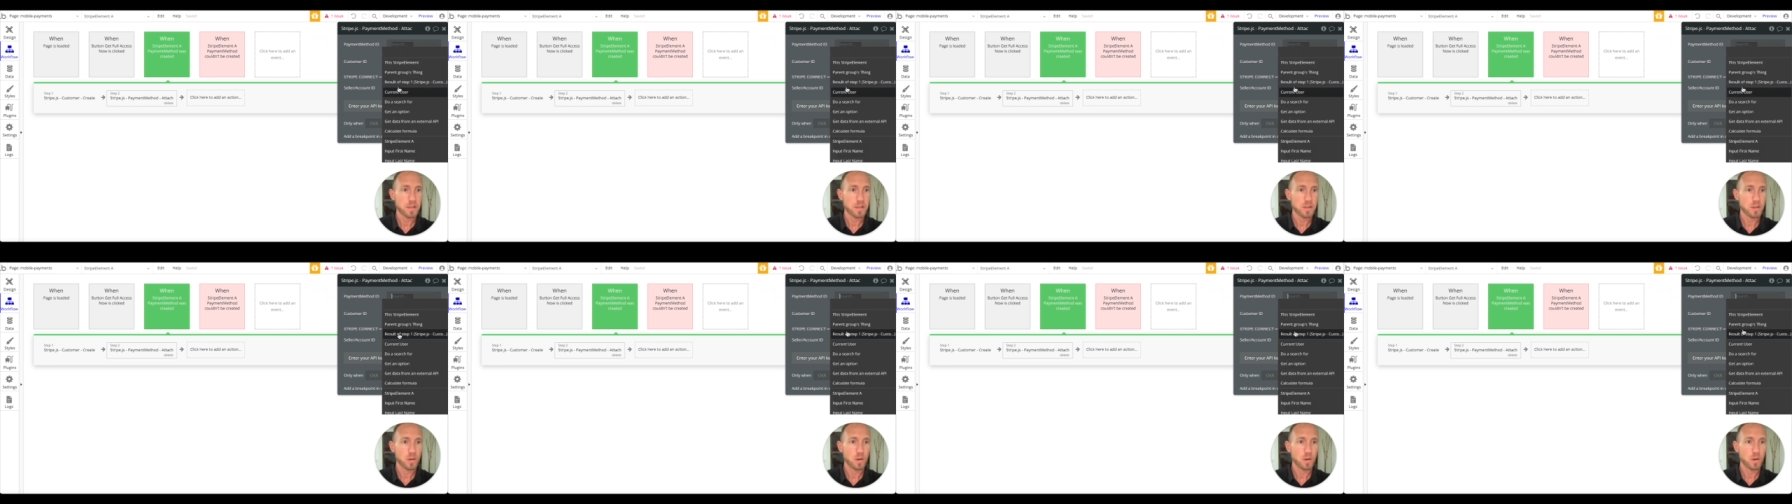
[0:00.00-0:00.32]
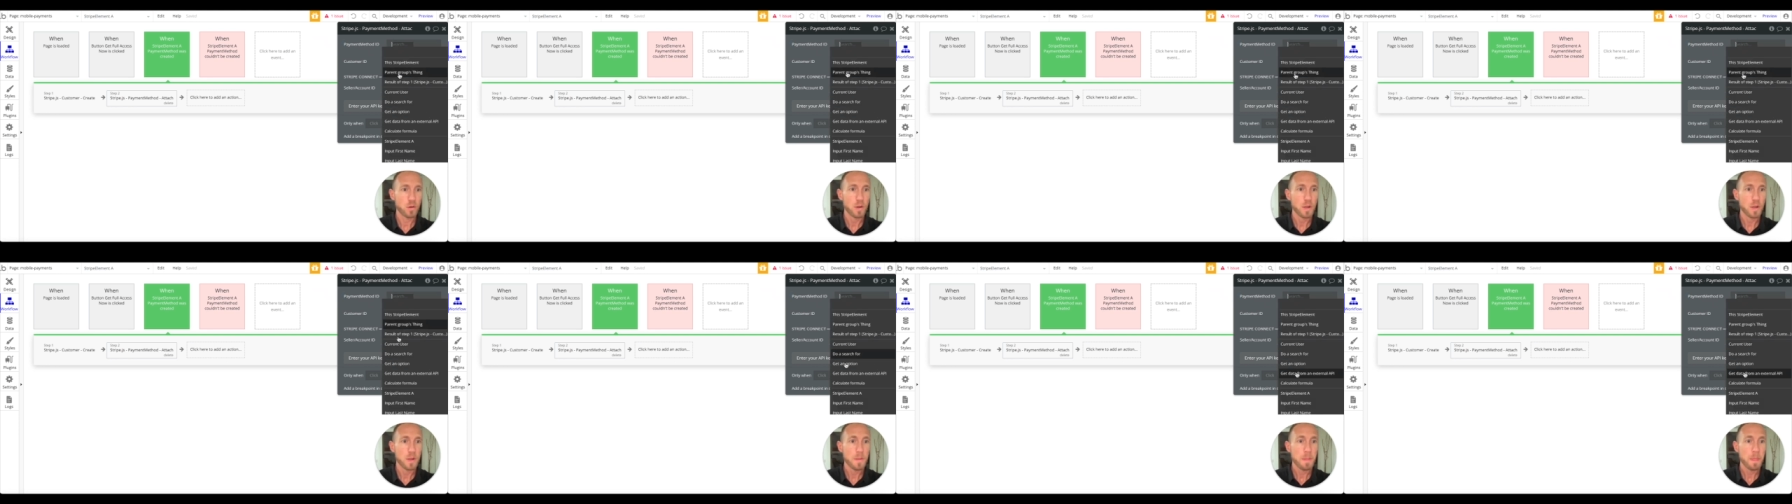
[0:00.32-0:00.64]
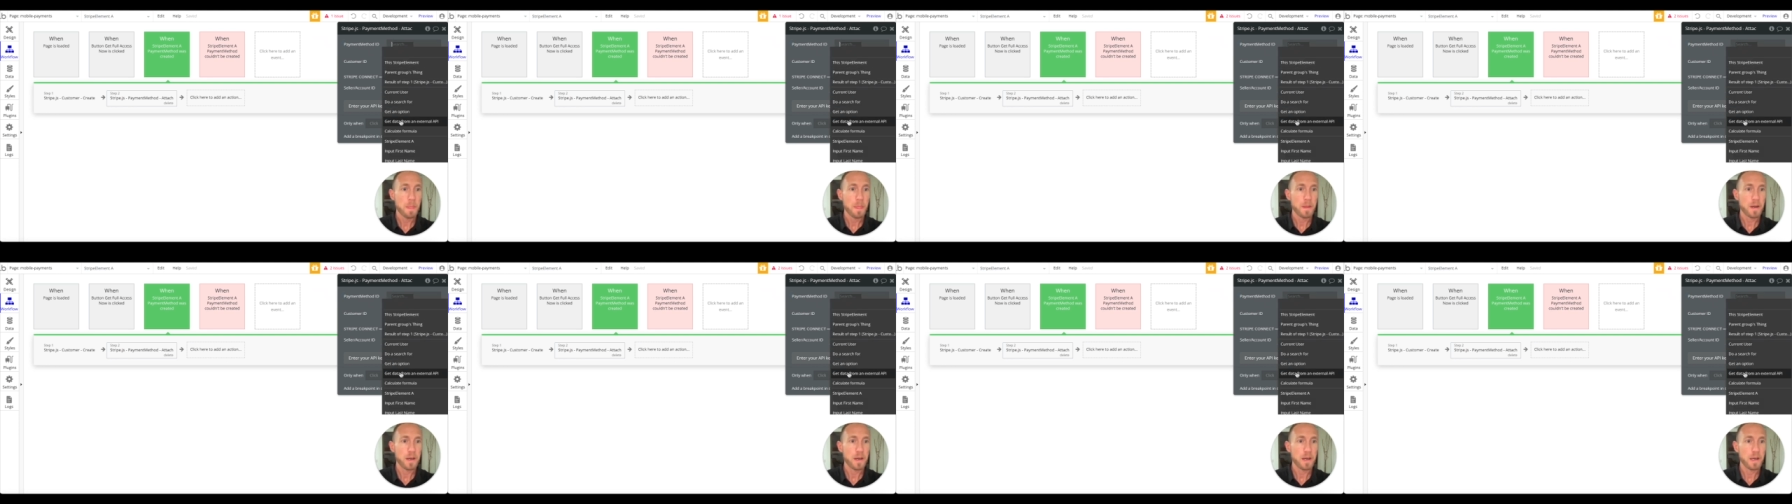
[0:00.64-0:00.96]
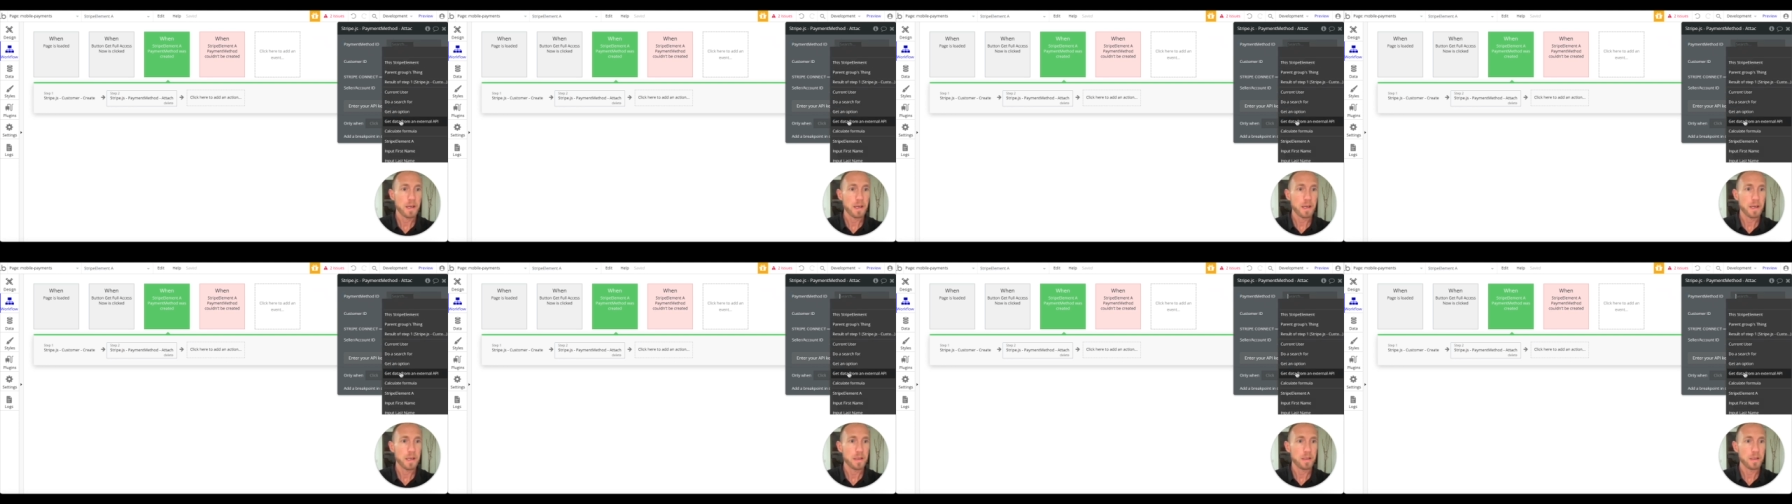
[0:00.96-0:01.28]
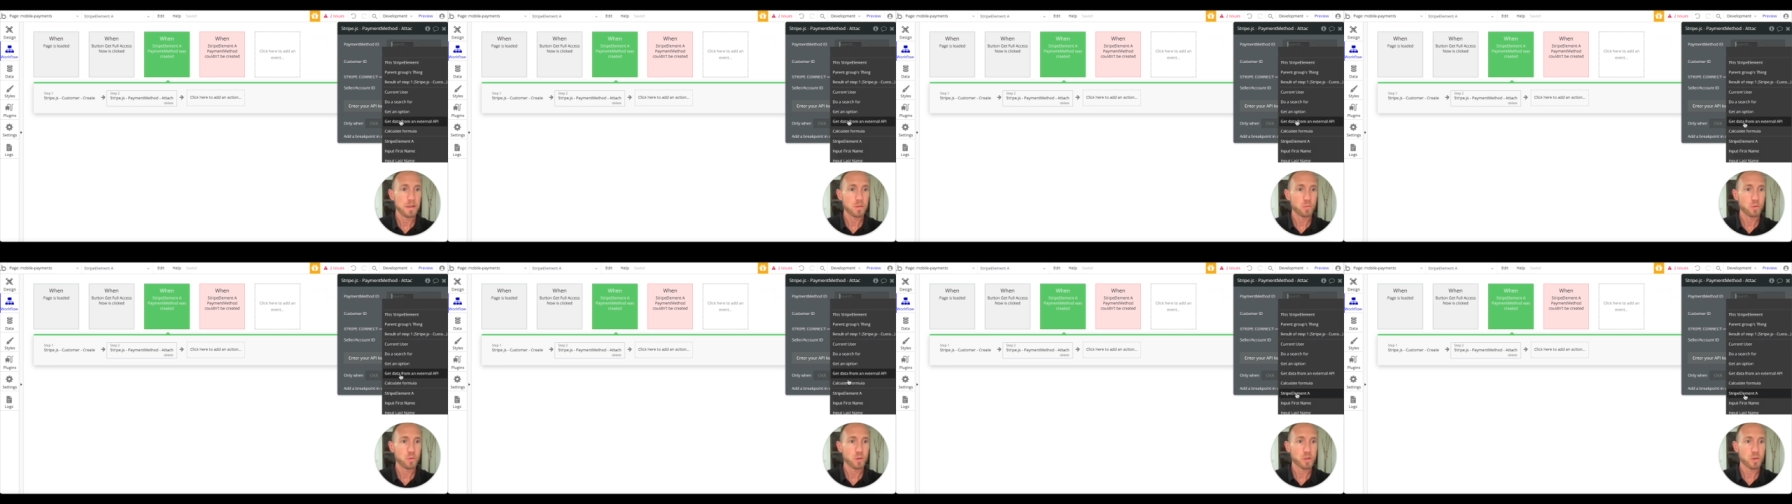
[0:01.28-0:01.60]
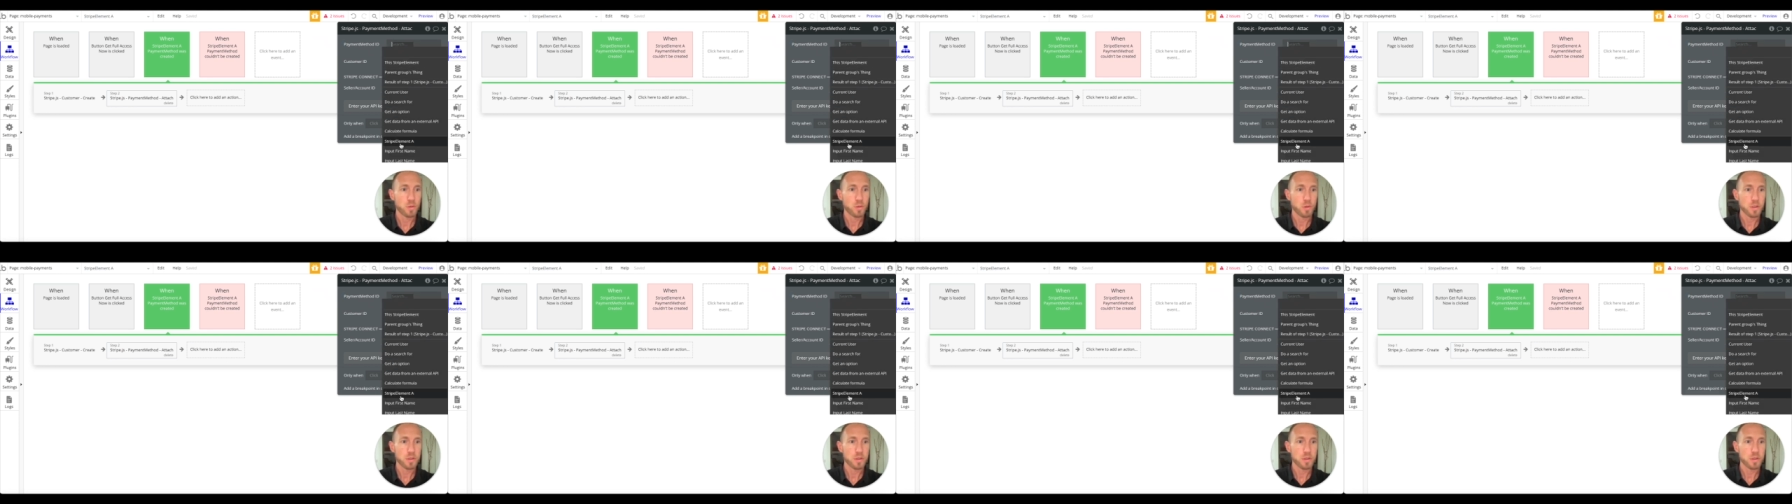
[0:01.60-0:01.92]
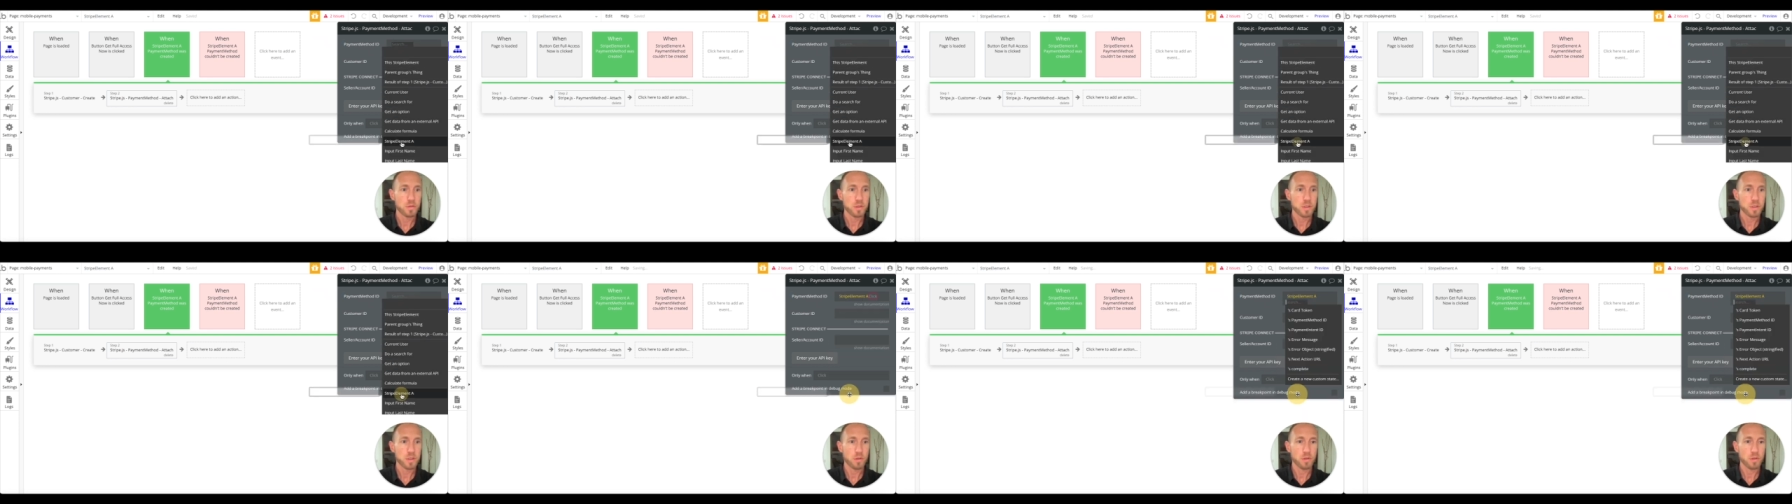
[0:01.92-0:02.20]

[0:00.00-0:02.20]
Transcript: So uh, what you want to do is go to